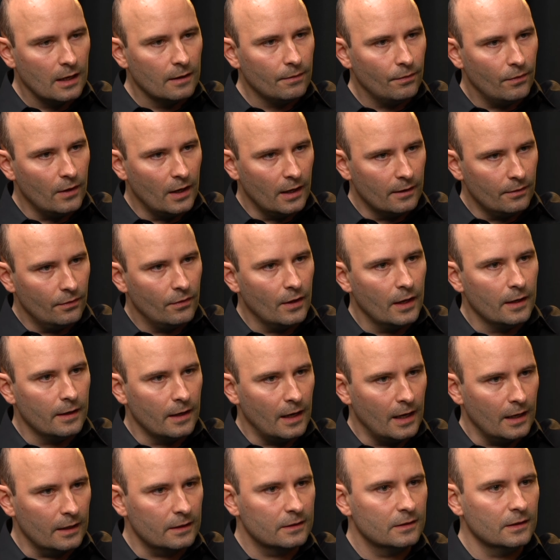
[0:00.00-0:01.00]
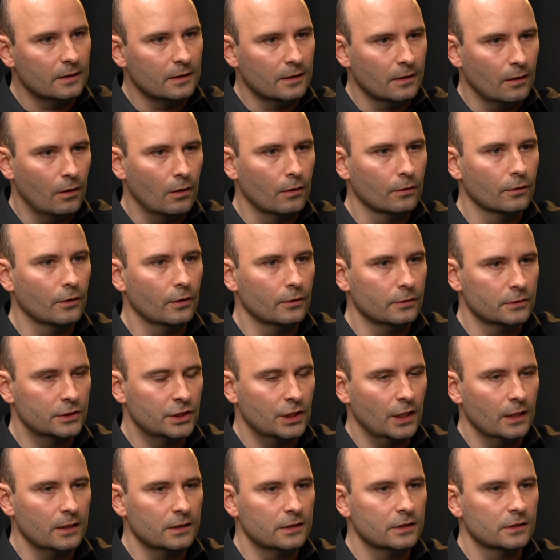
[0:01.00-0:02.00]
and then acting on those
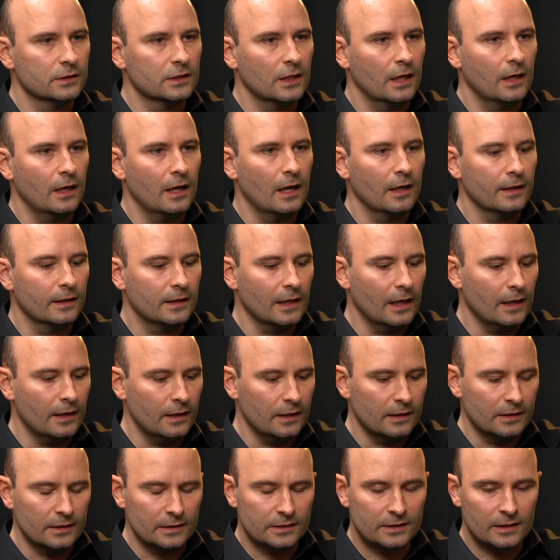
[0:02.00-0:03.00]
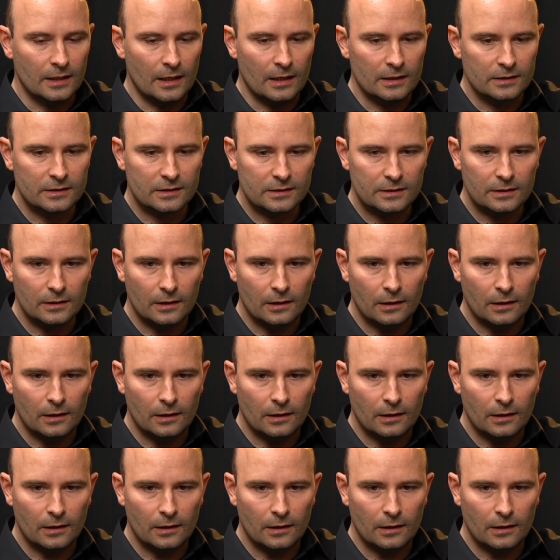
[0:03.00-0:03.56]
changes and getting it assessed.